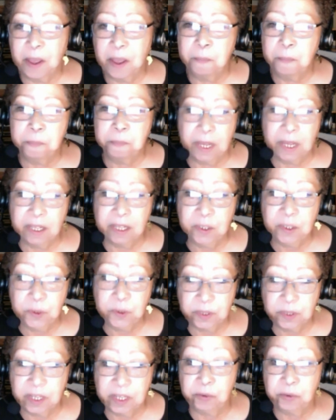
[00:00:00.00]

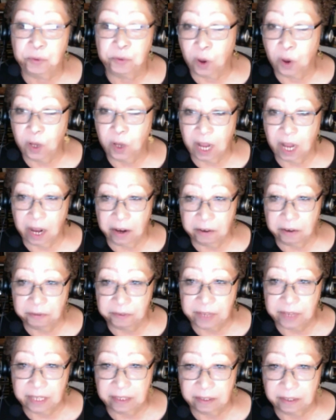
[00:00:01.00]
bugaloosa, and wrought iron
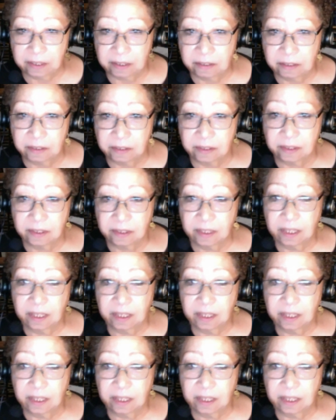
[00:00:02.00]
fences.